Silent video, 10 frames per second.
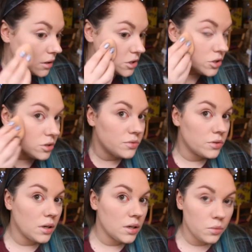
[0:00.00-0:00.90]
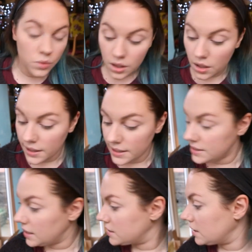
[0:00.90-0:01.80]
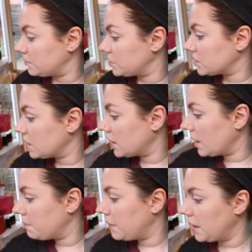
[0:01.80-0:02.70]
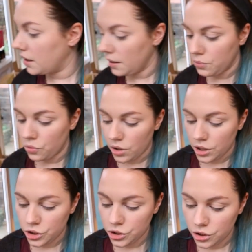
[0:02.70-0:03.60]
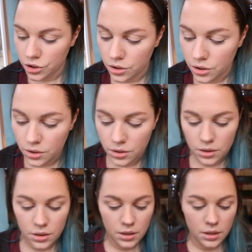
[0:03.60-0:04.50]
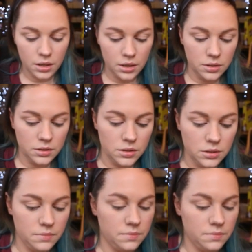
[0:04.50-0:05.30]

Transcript: I do feel like I want to lightly set it. I'm just going to get a big brush and